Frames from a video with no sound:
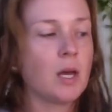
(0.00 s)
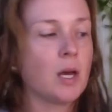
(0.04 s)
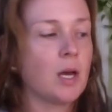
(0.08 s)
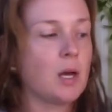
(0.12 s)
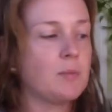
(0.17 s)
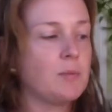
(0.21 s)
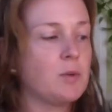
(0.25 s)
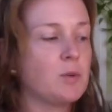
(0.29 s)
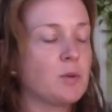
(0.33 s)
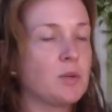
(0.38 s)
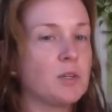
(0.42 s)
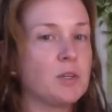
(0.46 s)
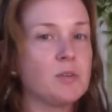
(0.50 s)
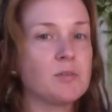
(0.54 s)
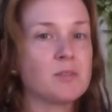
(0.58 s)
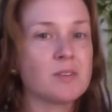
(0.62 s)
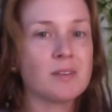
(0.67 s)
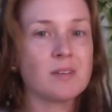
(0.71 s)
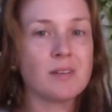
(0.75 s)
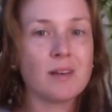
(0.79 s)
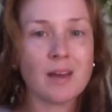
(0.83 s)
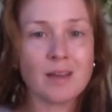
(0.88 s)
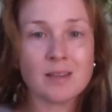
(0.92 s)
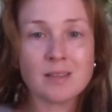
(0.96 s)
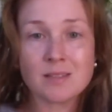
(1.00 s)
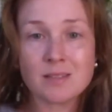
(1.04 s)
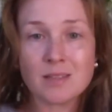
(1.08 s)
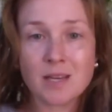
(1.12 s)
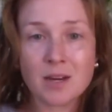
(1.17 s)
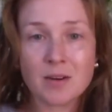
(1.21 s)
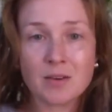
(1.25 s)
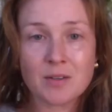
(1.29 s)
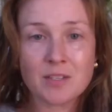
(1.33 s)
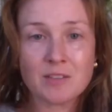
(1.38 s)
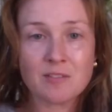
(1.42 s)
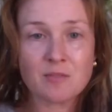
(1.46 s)
You can use a nice
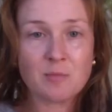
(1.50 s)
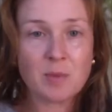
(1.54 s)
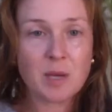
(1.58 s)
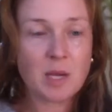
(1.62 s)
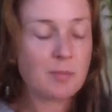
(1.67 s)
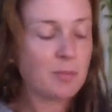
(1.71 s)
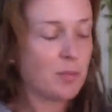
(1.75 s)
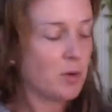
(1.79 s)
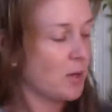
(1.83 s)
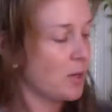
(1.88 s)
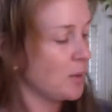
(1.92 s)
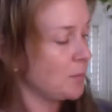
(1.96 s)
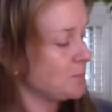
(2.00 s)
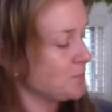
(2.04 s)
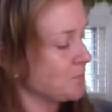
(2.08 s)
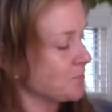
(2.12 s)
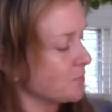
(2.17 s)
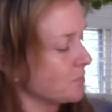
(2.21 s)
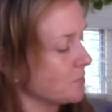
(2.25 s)
decorative paper.